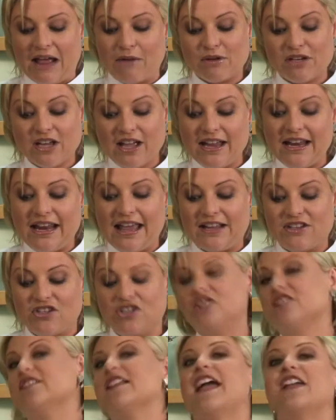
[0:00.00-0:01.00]
And what I like to
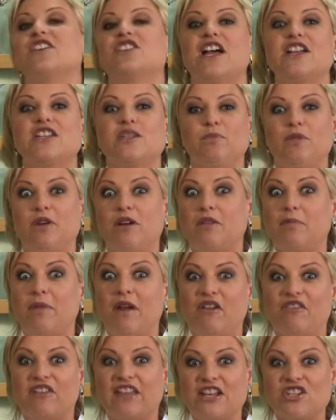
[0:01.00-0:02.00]
do is actually I just put it in a
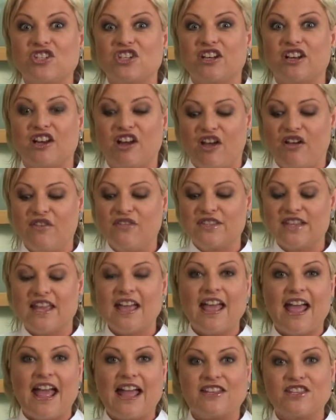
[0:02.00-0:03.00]
pair of kitchen gloves
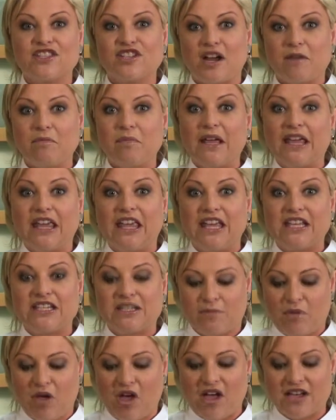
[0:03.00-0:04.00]
and start picking it
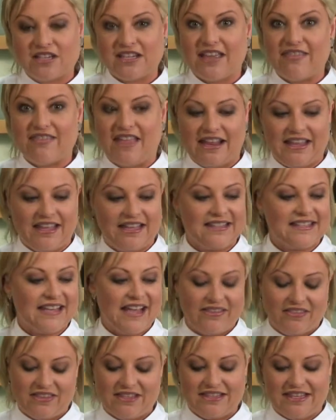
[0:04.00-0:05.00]
apart, and that gets
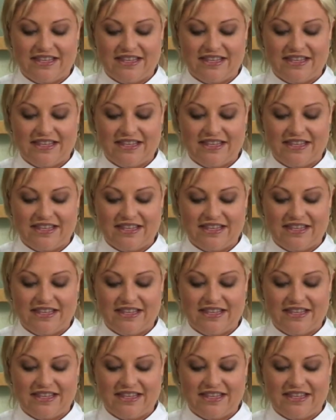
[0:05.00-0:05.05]
out the